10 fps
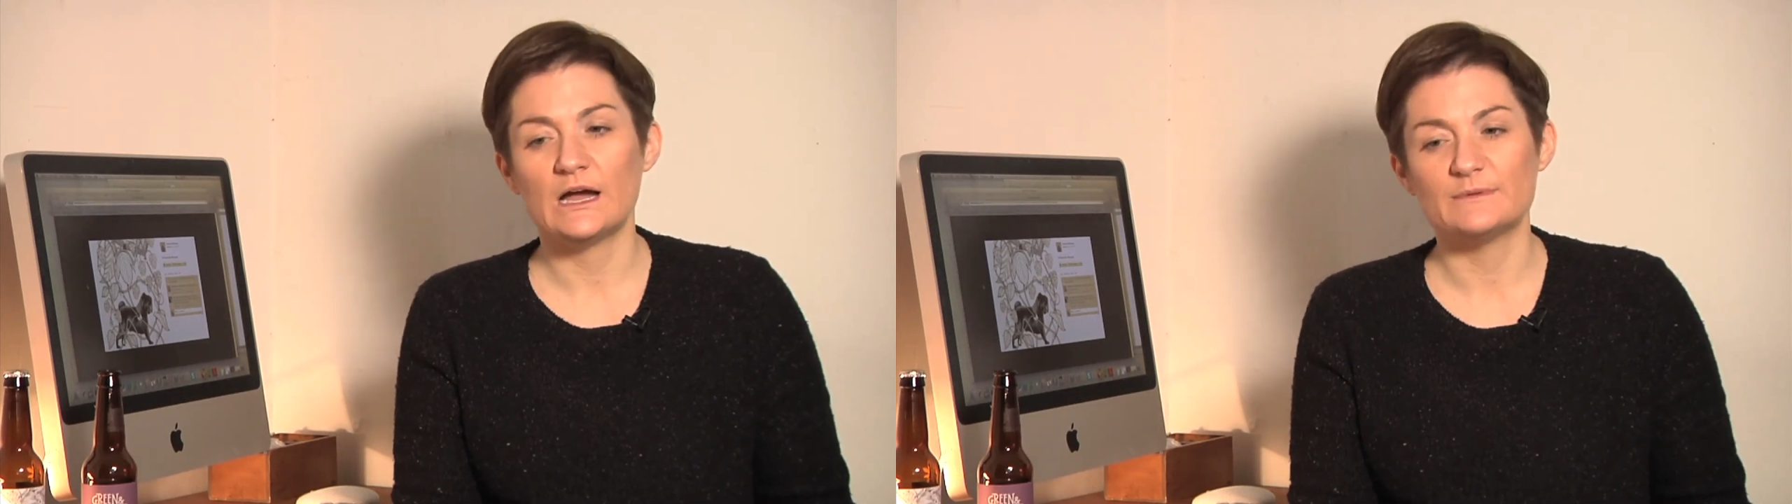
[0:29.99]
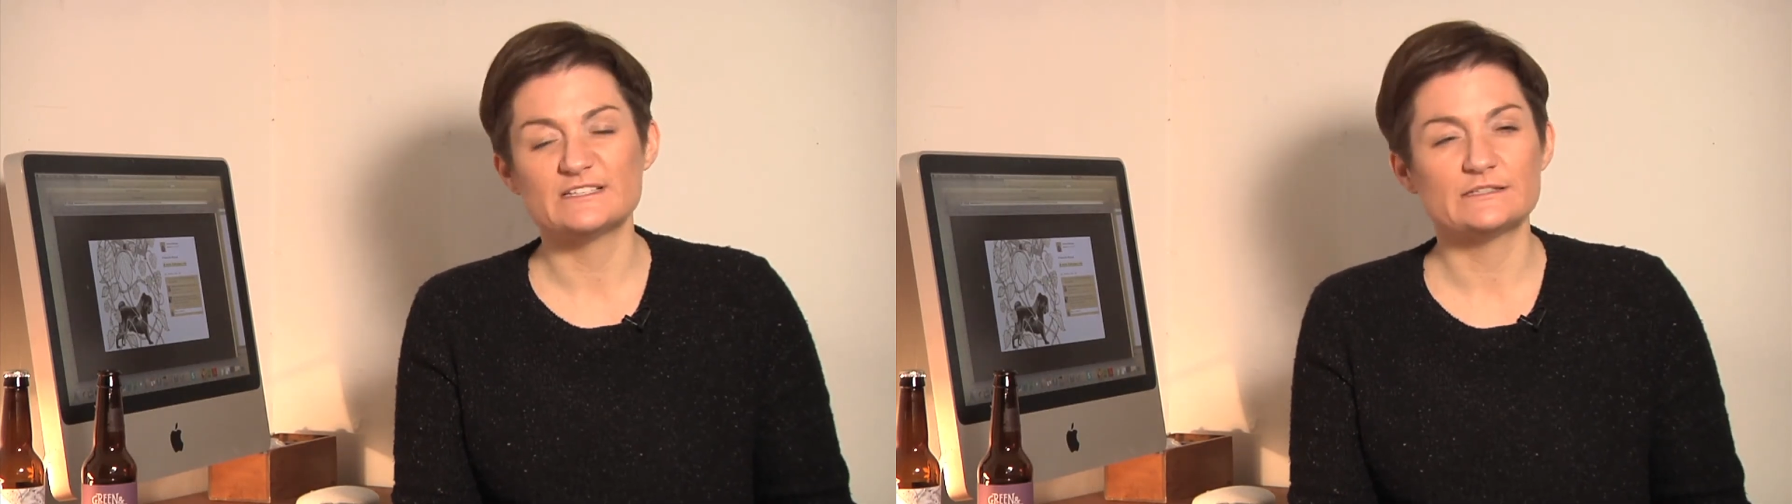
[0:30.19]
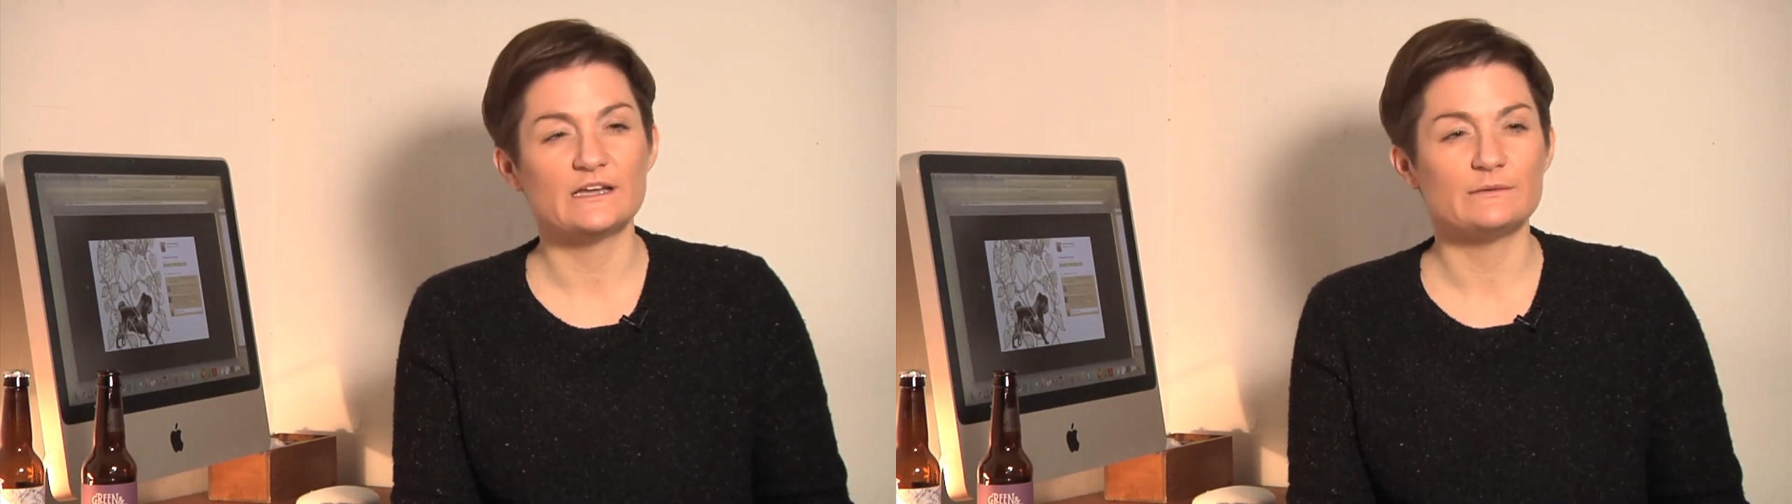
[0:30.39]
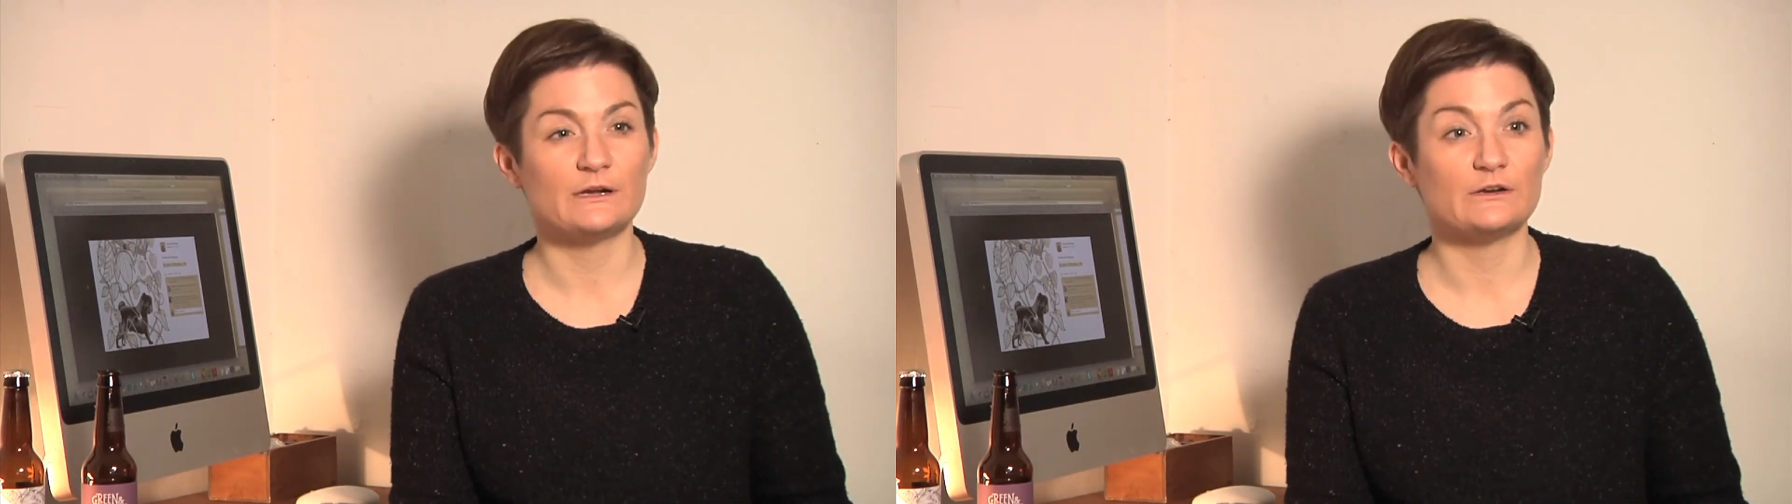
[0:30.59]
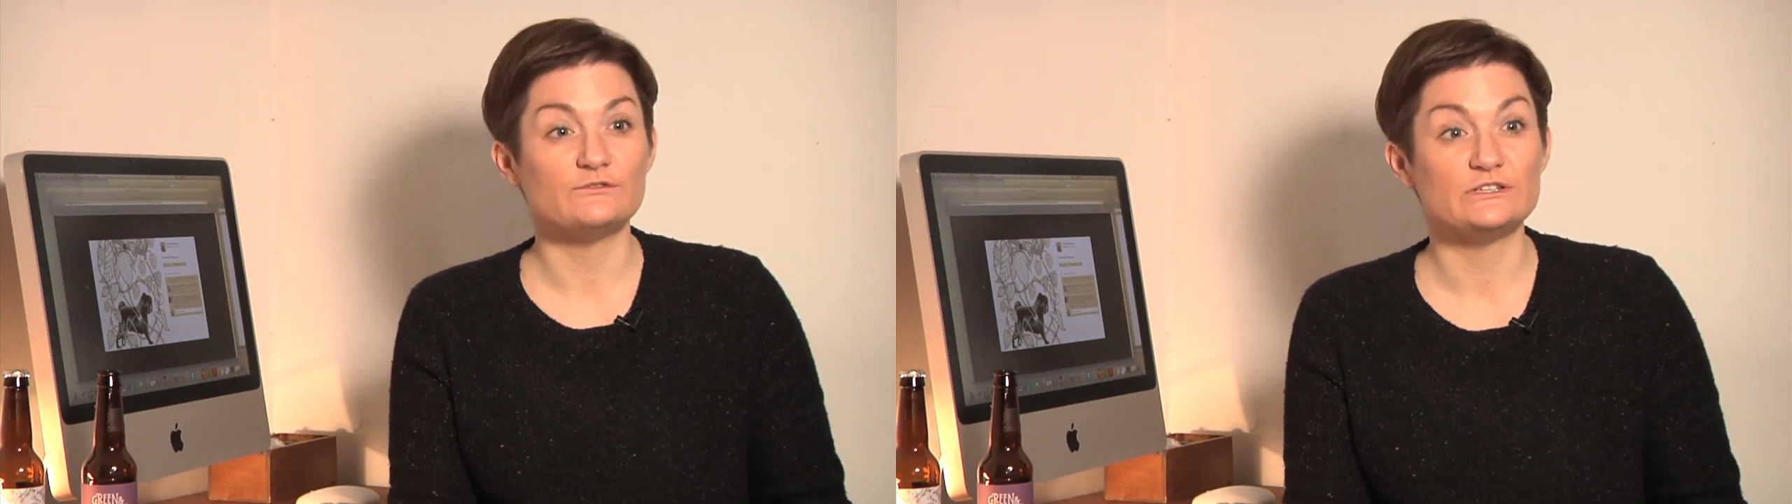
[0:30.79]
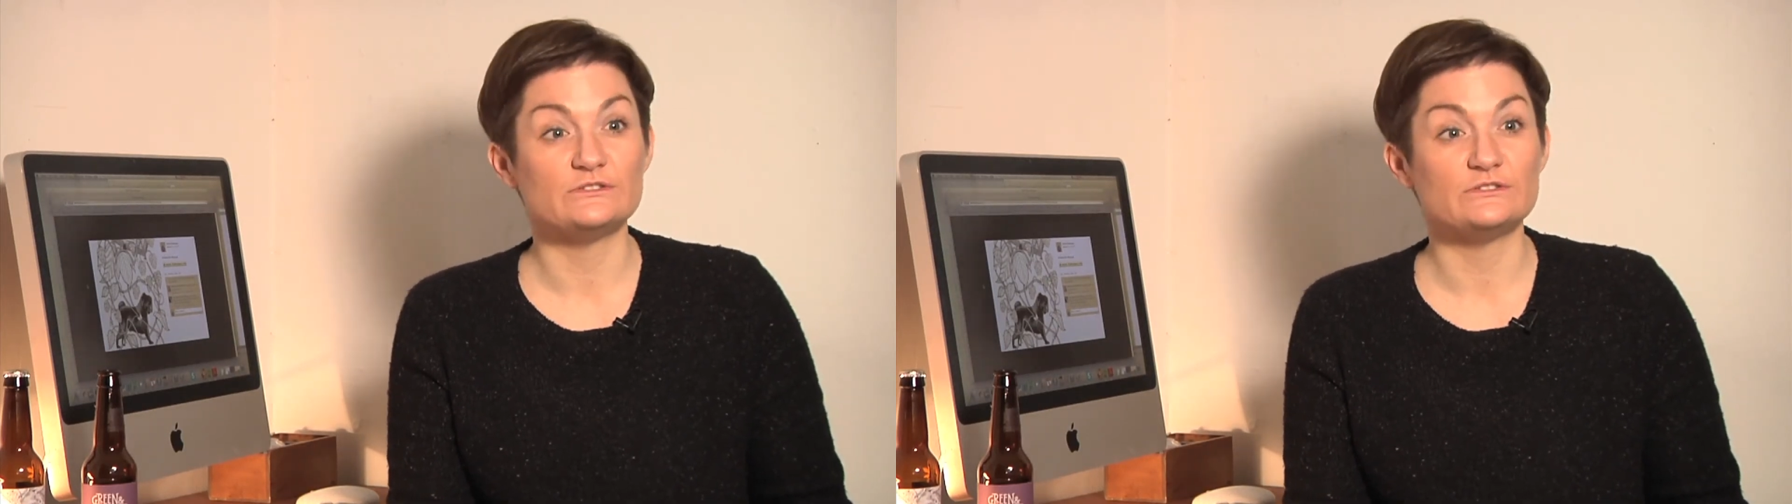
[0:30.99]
a certain amount of due